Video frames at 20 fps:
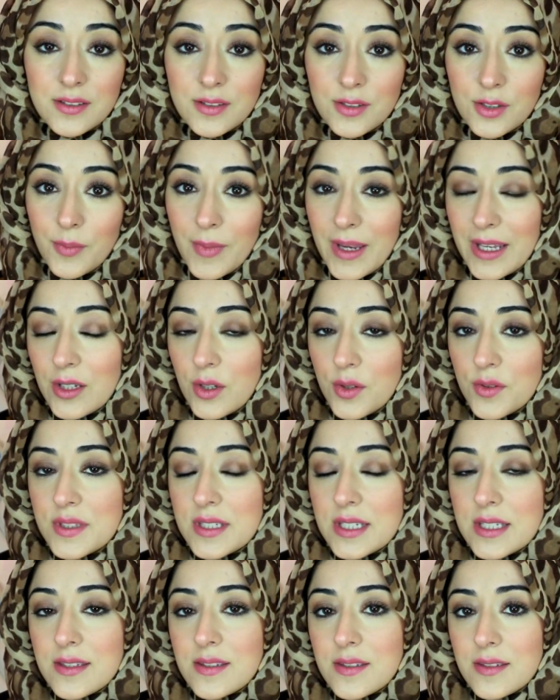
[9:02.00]
And you may
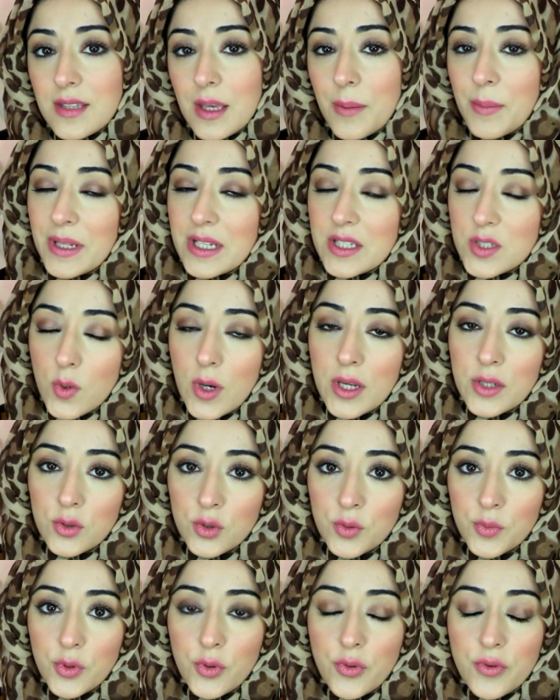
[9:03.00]
notice, I mean, it's quite
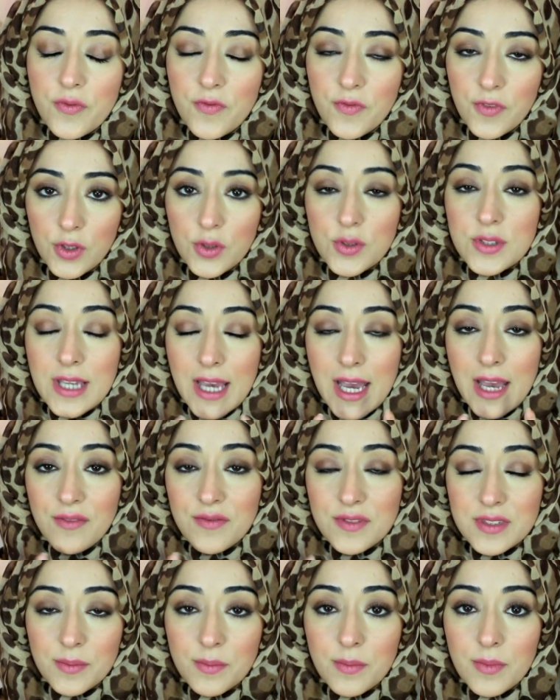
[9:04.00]
normal for you to
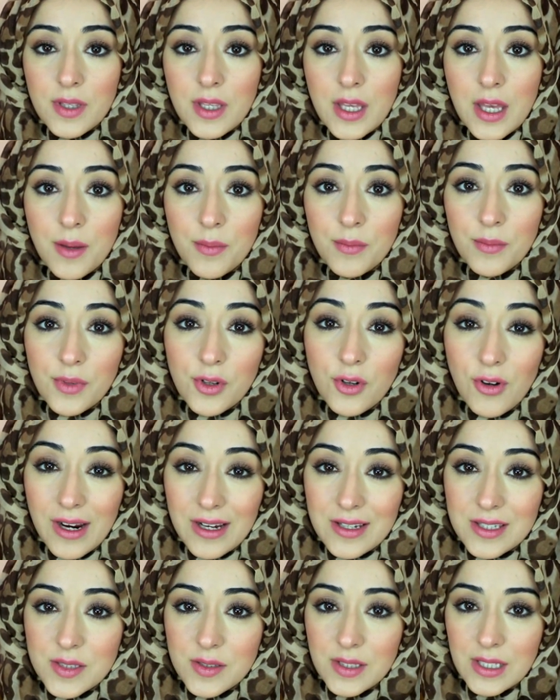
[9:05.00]
have some
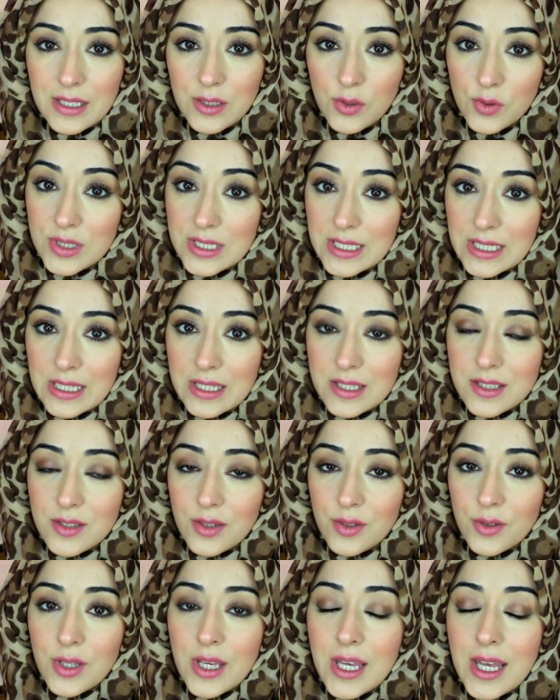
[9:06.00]
cracks in your teeth.
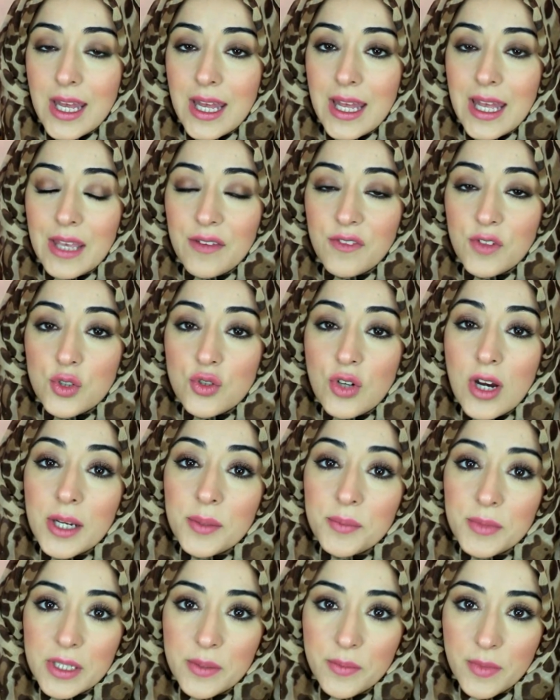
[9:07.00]
So if you try
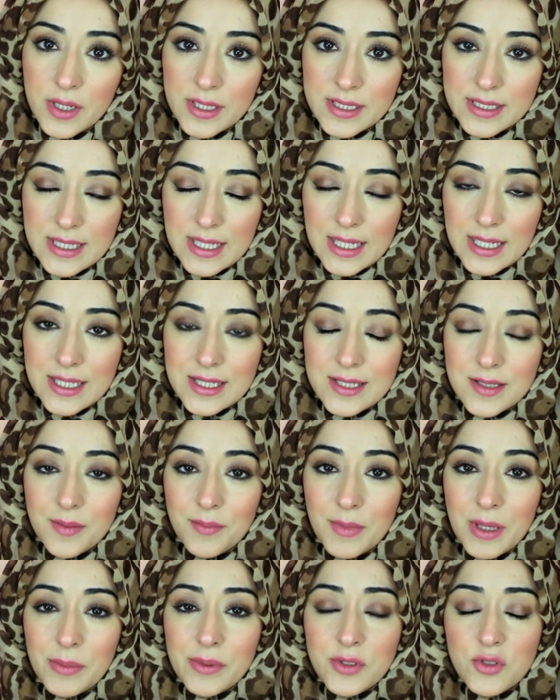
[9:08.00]
and minimize that,
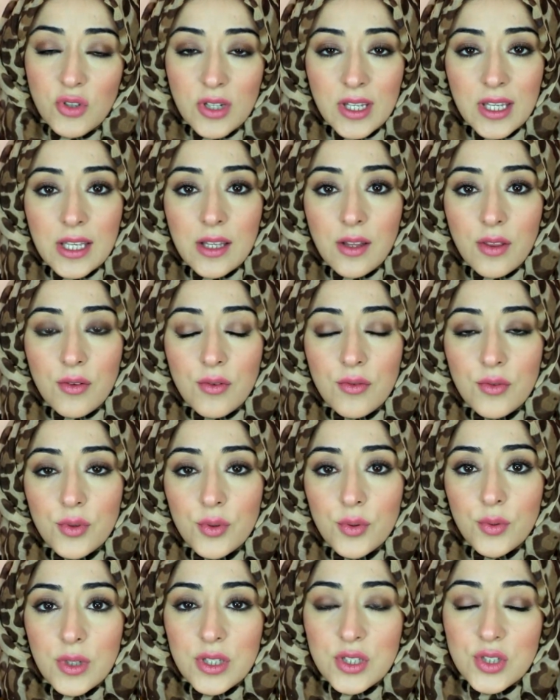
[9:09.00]
maybe drinking
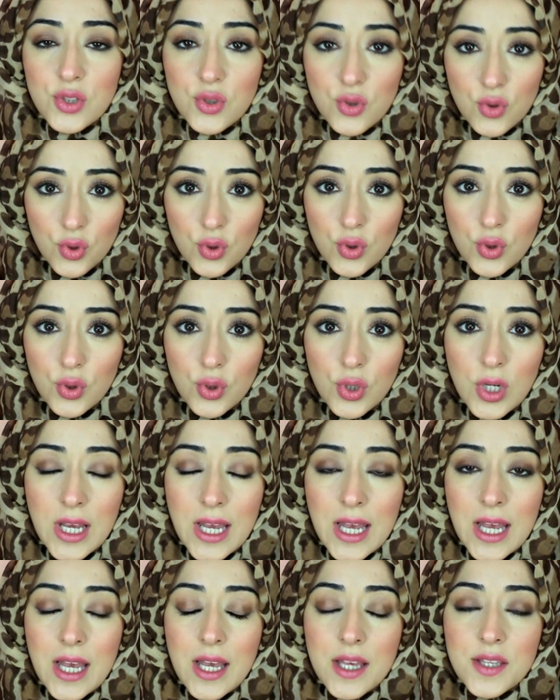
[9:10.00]
through a straw
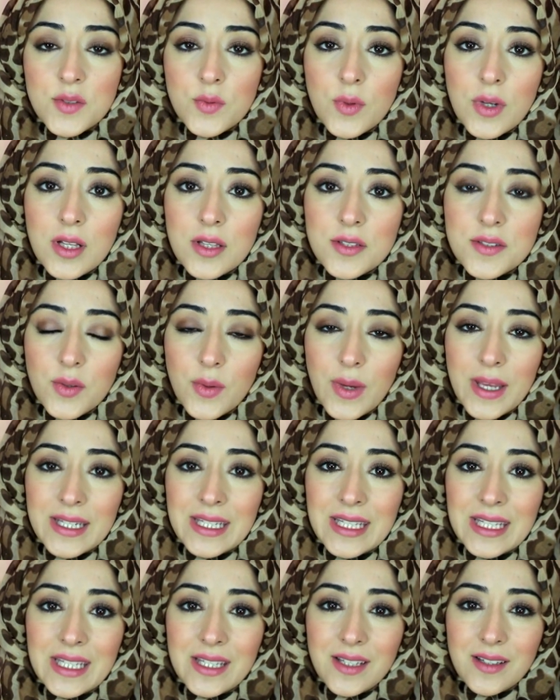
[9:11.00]
as well, so
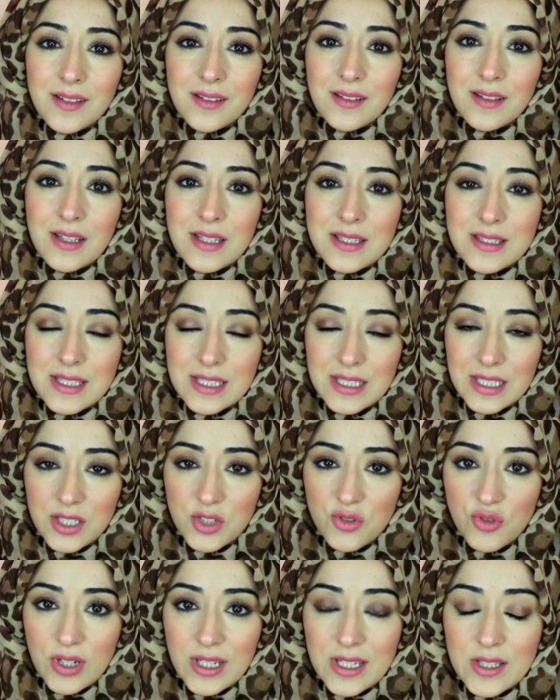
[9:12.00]
any
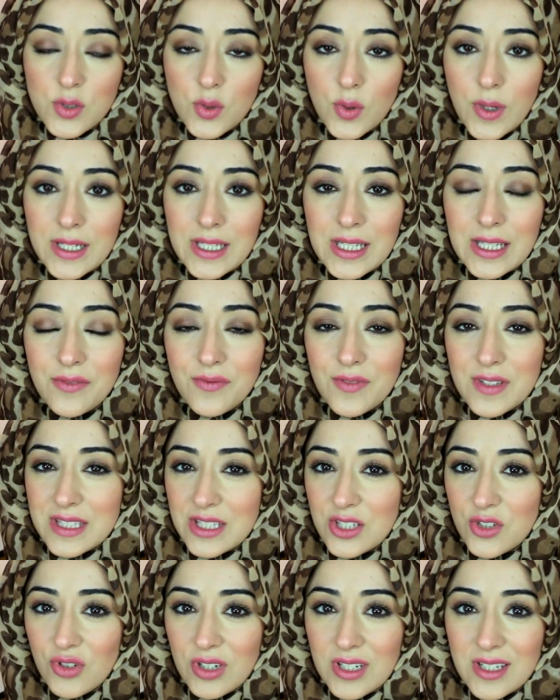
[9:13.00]
acidic drinks or any
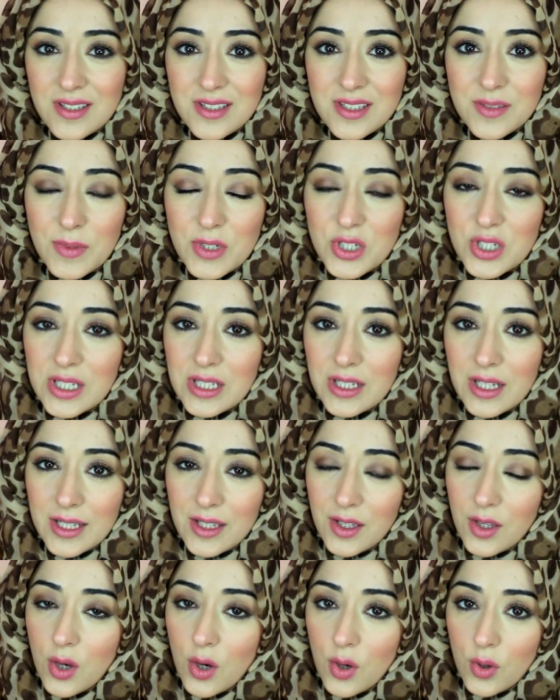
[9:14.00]
fizzy drinks, especially
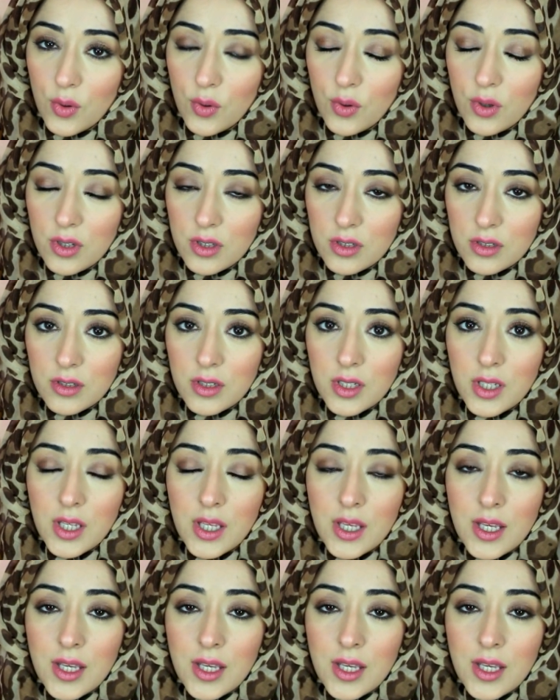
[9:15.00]
like Coke and